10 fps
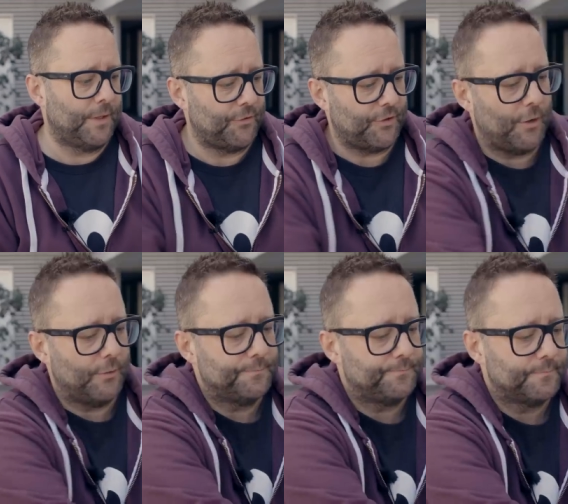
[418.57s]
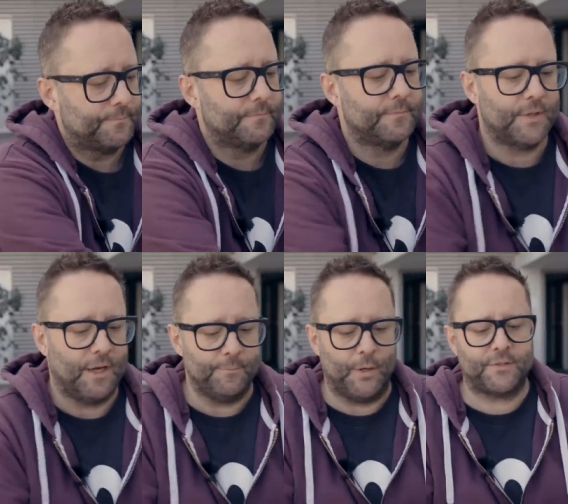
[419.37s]
So
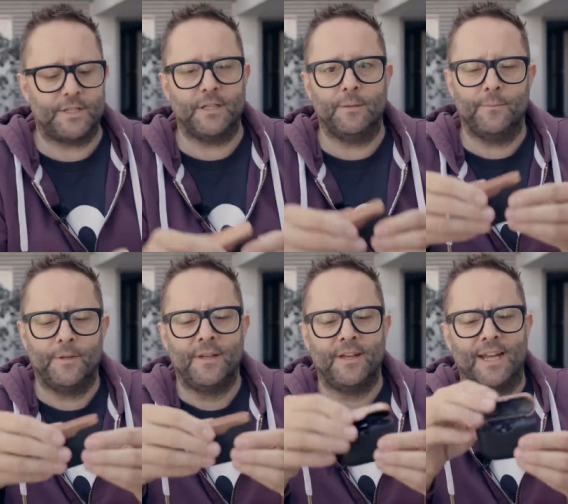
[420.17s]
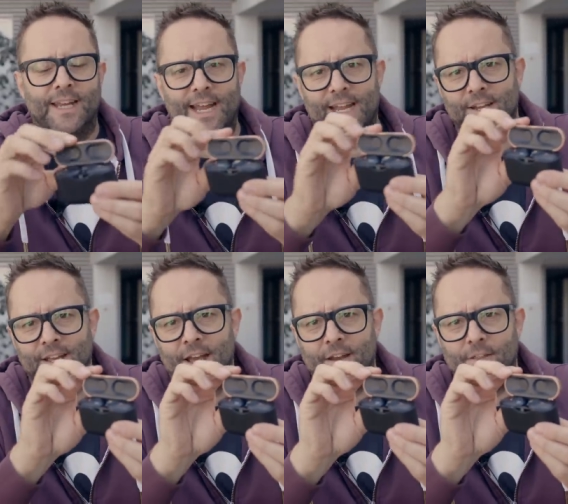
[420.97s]
unboxing them again,
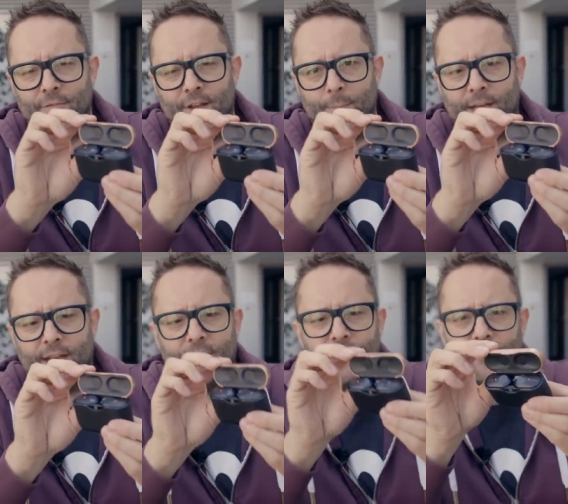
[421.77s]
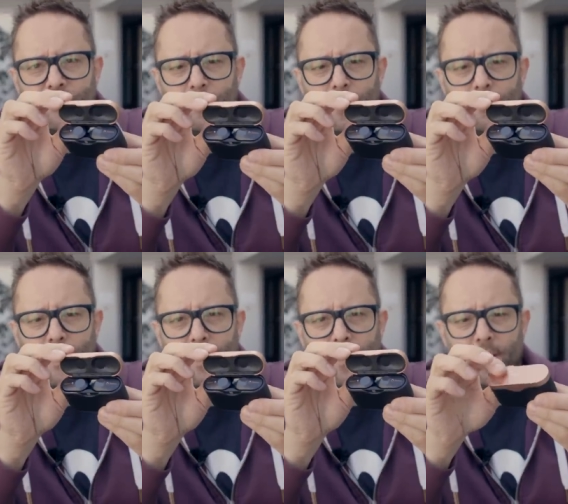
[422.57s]
another flip case. This is a bit
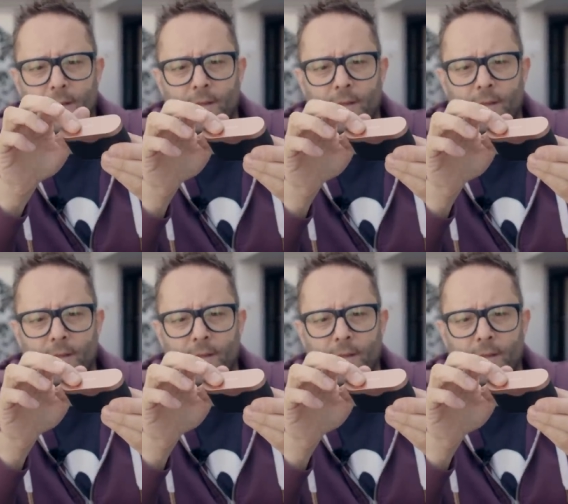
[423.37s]
bigger.